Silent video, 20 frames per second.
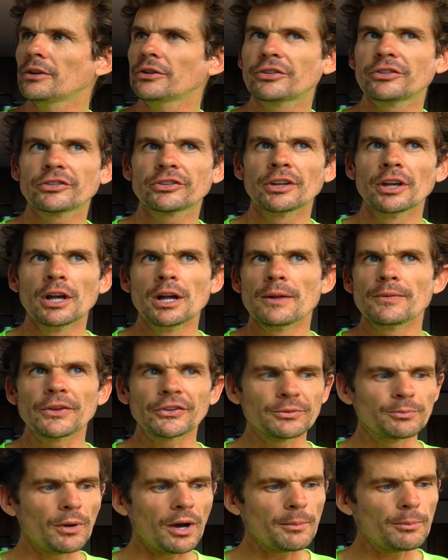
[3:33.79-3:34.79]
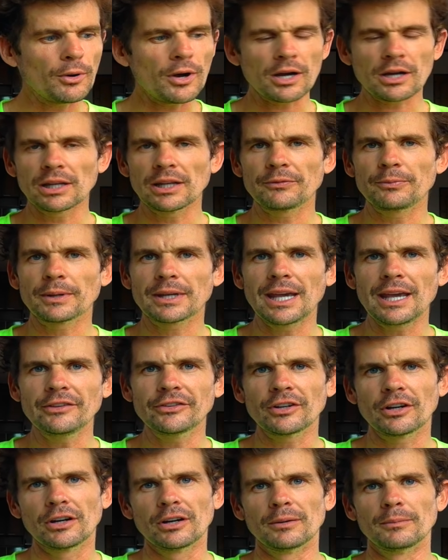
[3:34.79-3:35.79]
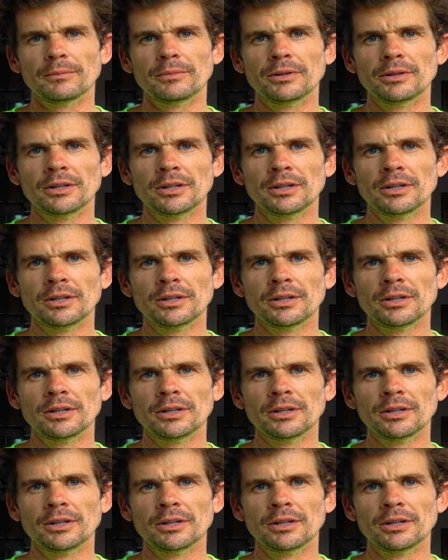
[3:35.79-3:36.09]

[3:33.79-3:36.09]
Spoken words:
This is my bike. I left my keys at home.